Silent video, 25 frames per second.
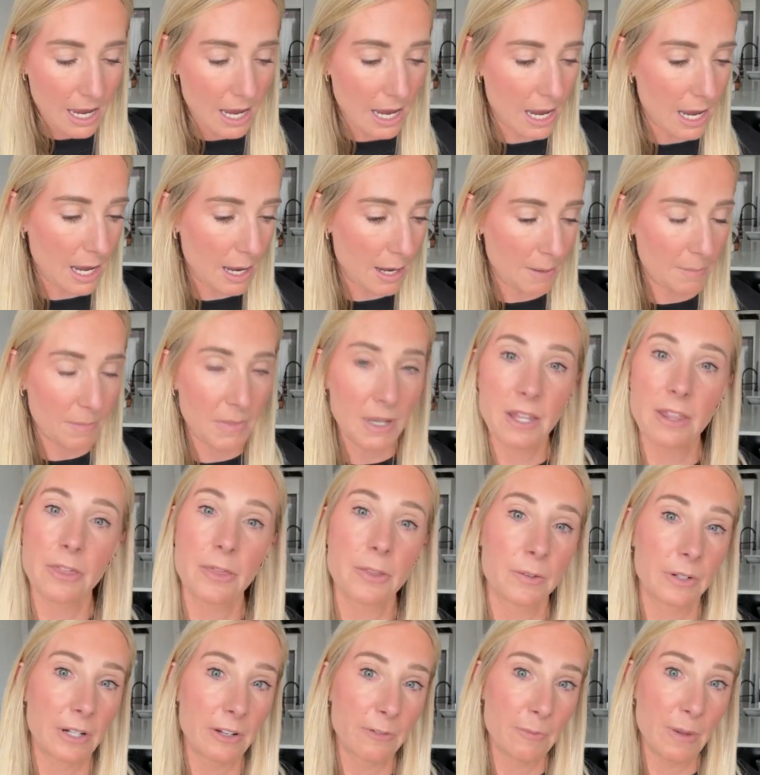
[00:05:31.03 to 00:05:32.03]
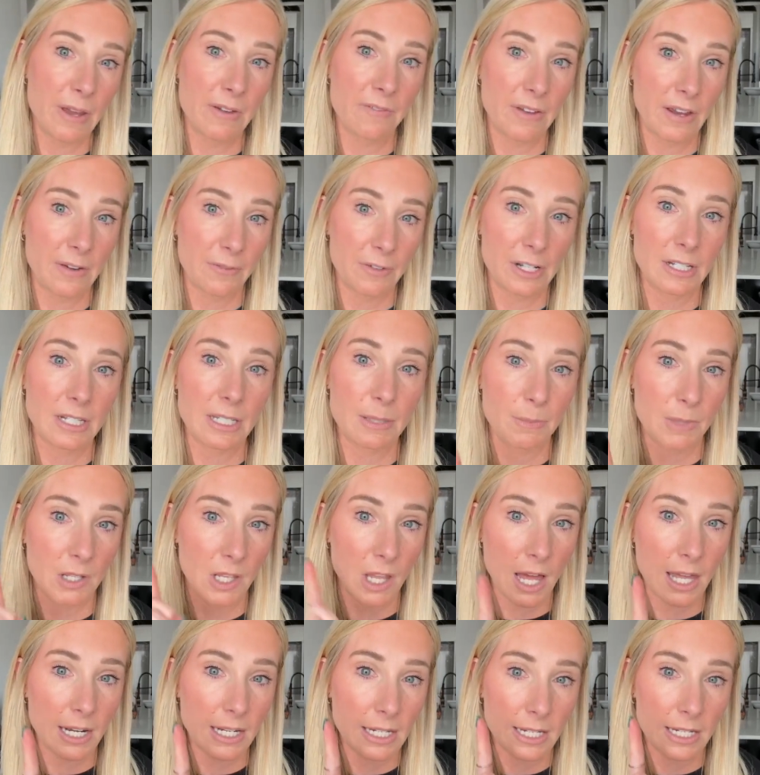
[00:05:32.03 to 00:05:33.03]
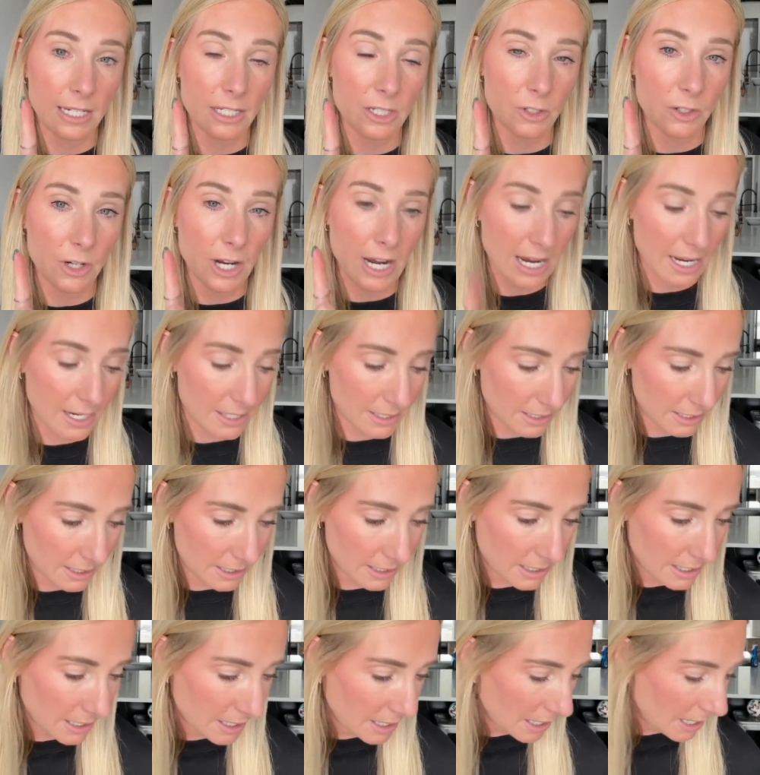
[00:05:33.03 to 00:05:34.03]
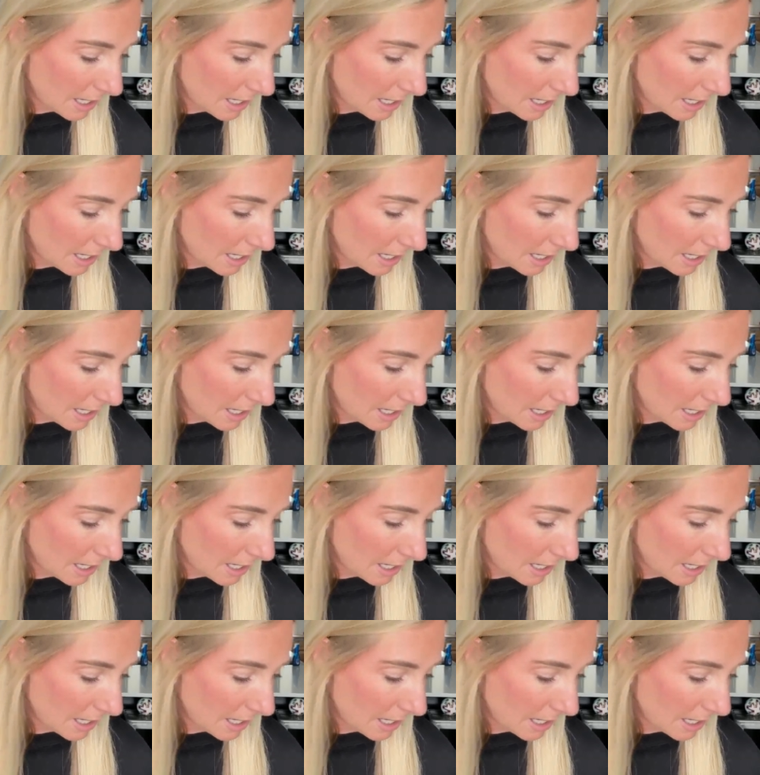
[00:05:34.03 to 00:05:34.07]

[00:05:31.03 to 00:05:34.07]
3 of my favorites. Milani is great.